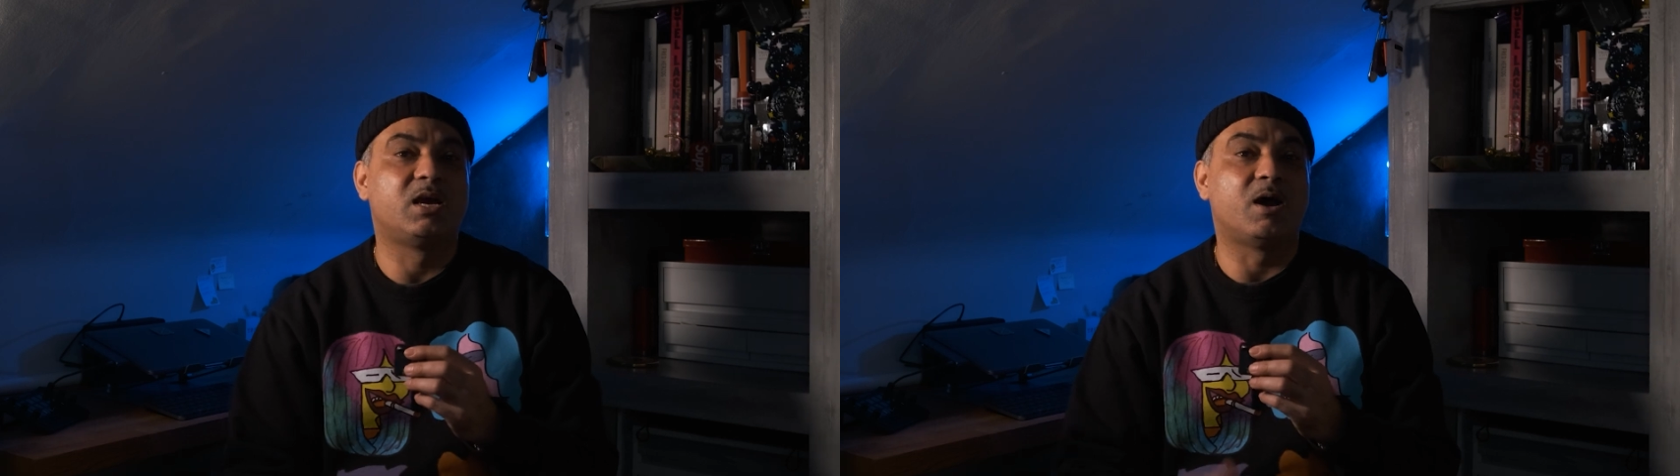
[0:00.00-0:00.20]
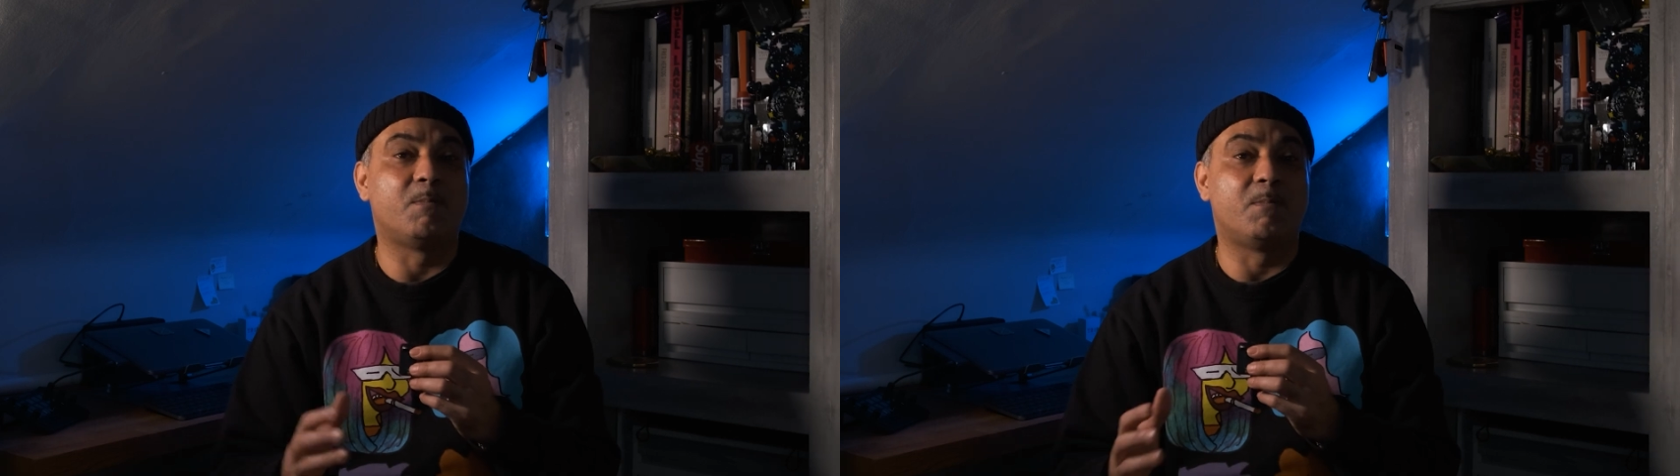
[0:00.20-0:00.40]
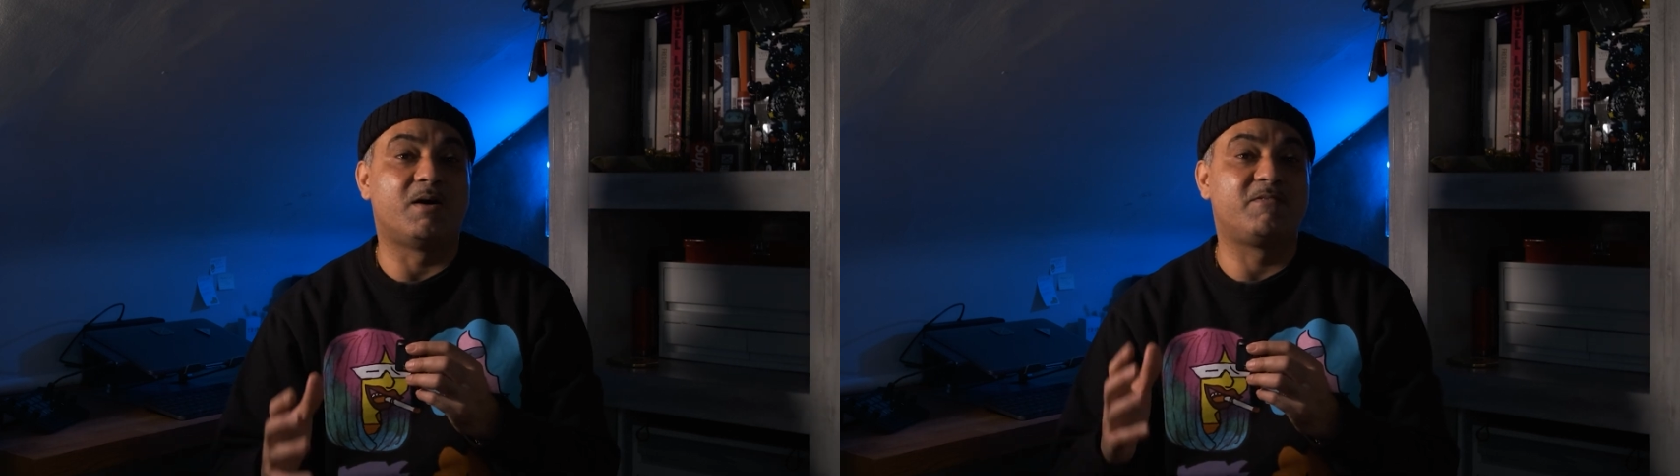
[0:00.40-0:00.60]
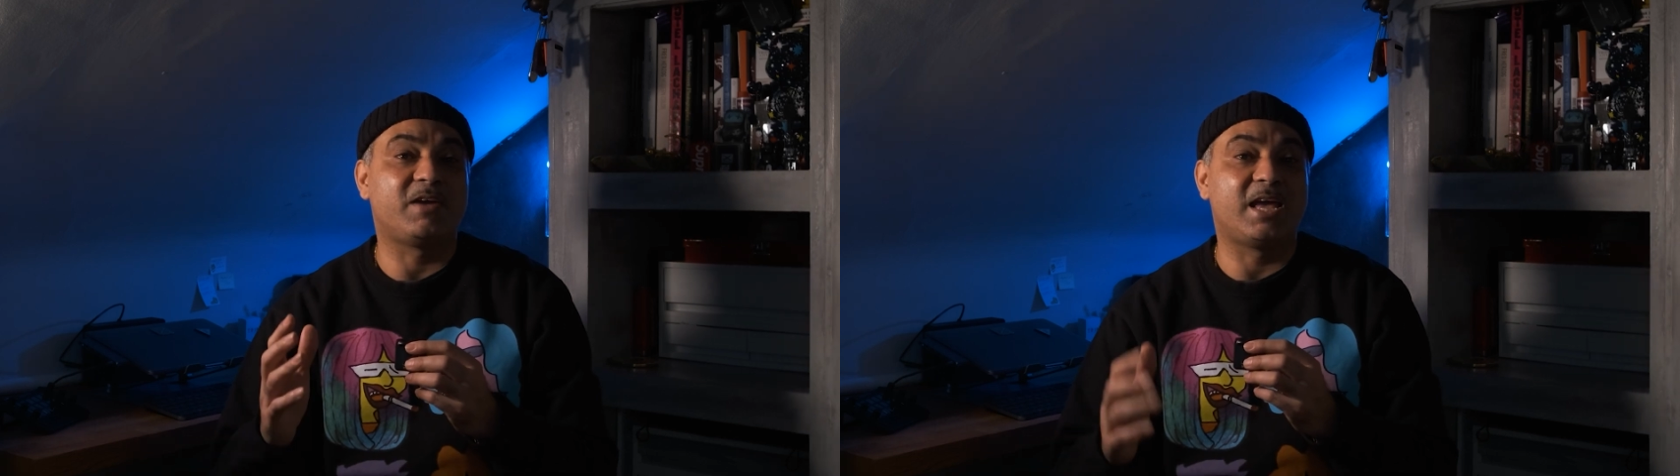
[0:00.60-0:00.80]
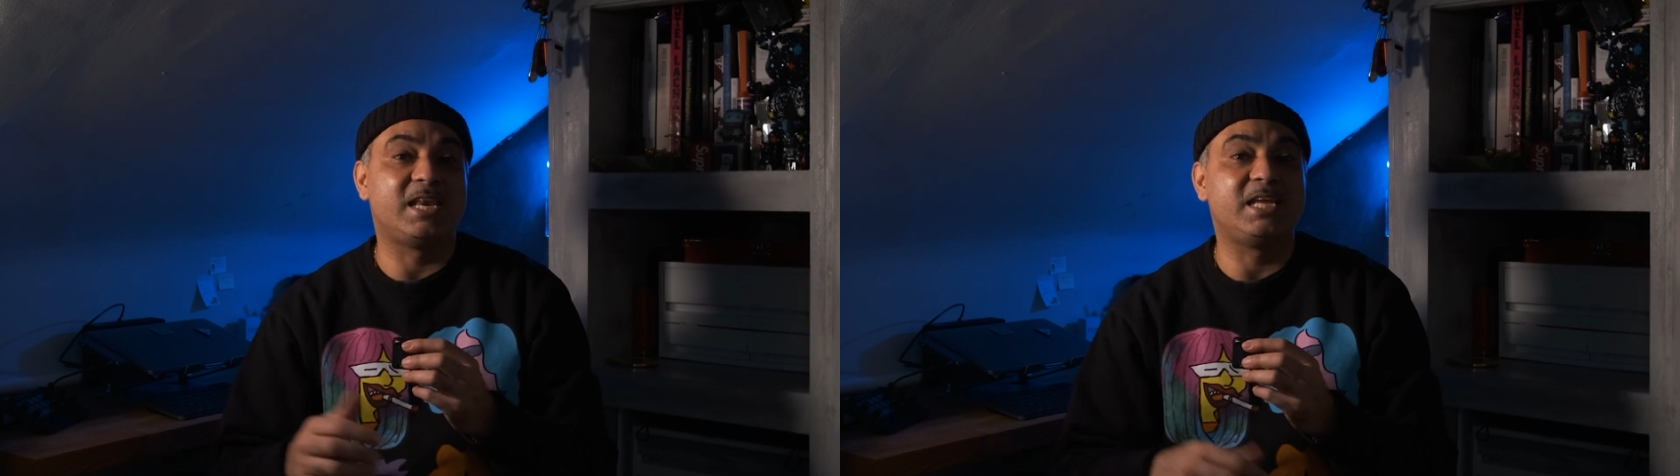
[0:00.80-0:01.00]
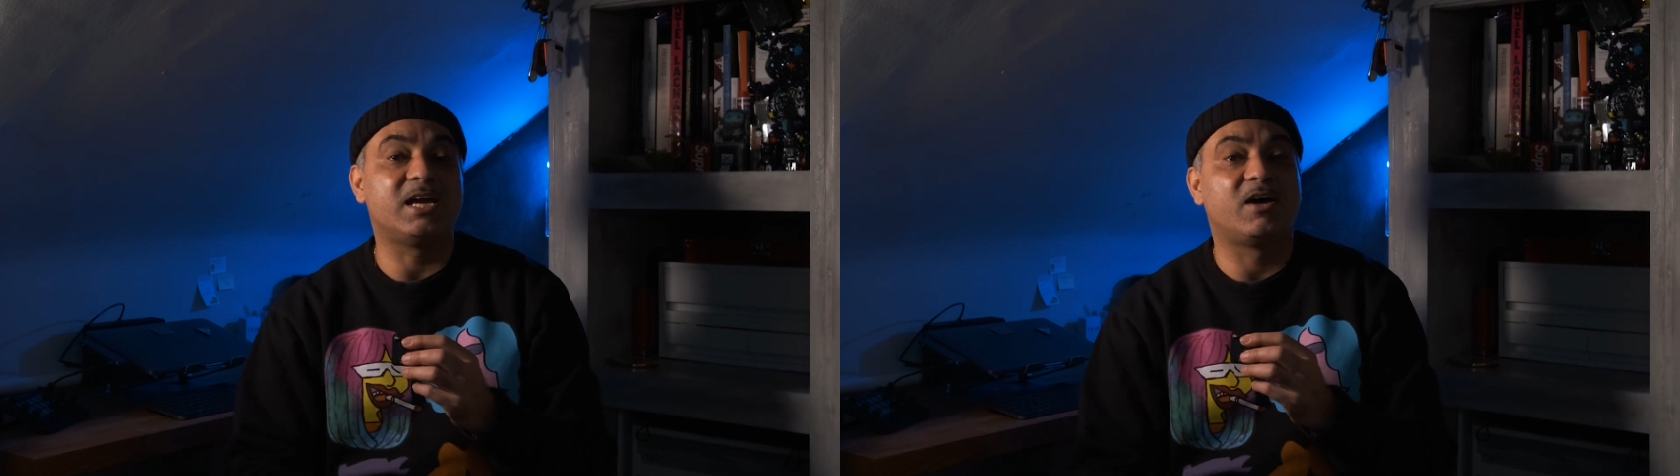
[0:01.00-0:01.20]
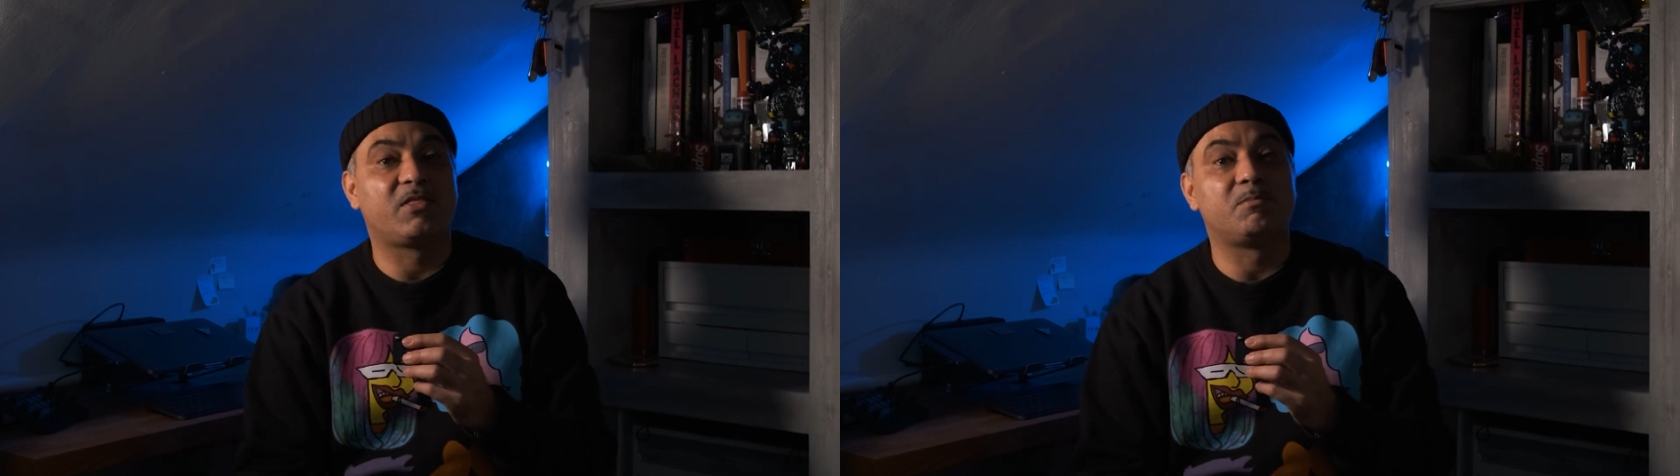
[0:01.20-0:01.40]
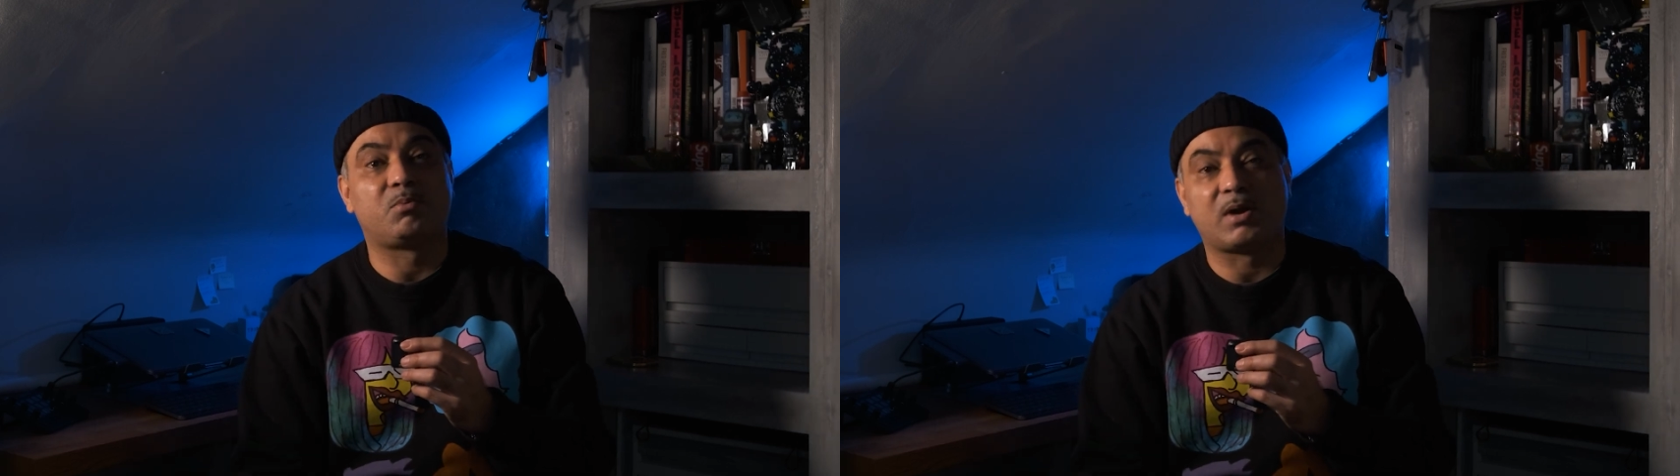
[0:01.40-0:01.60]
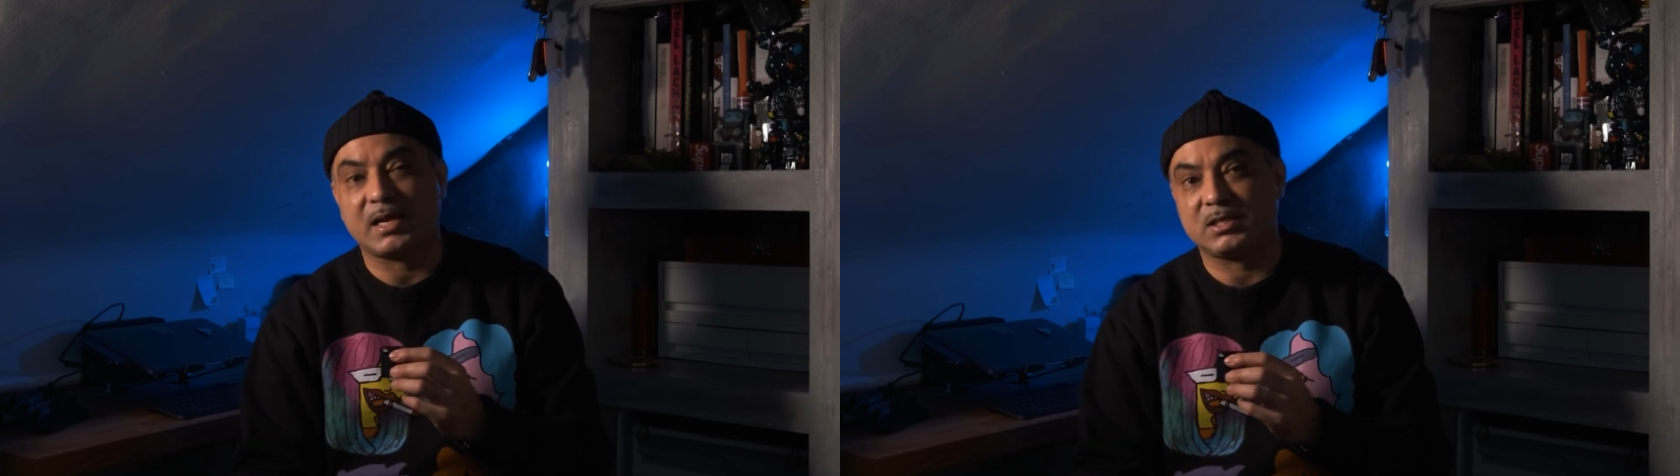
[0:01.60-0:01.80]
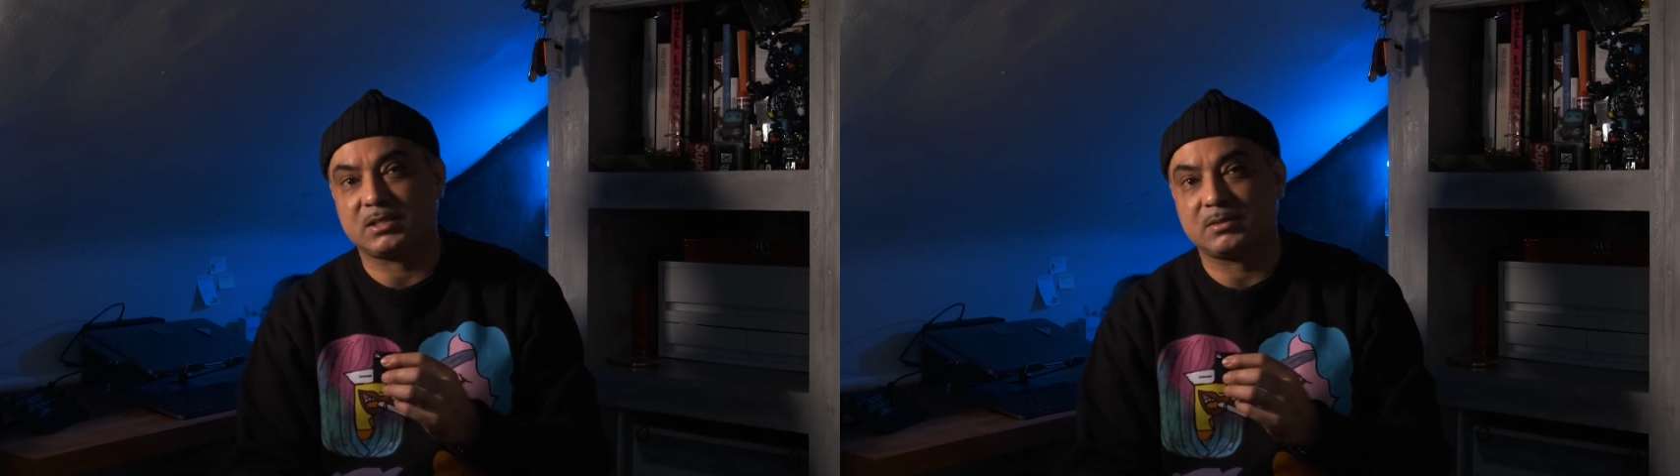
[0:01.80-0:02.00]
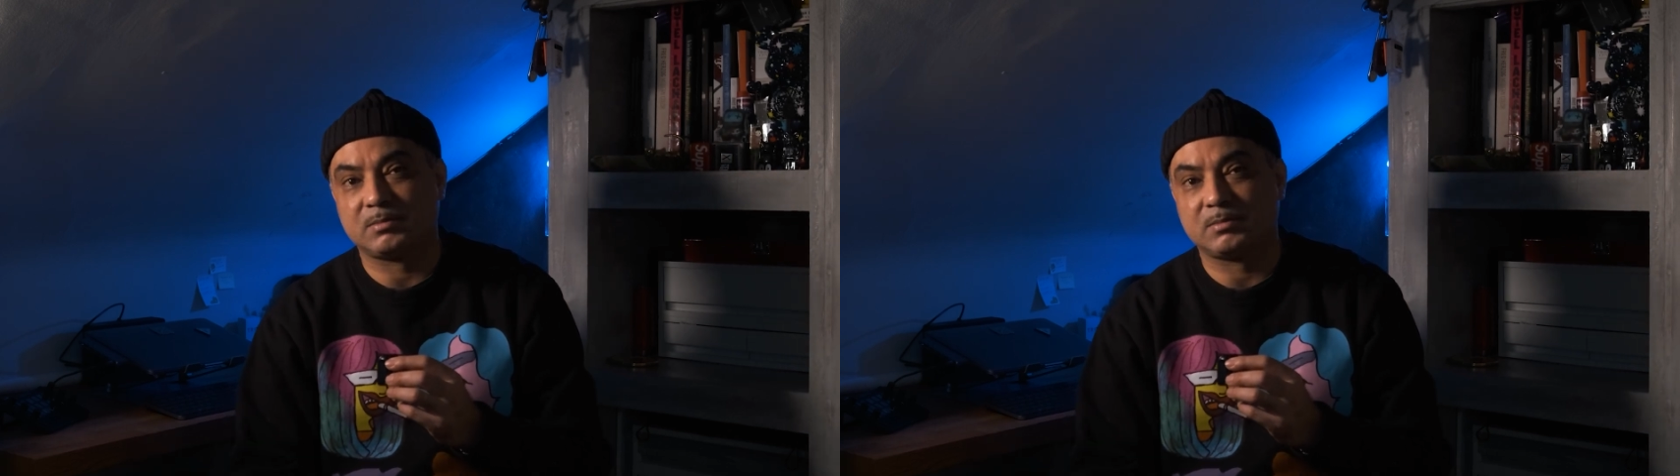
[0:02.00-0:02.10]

above any other brand.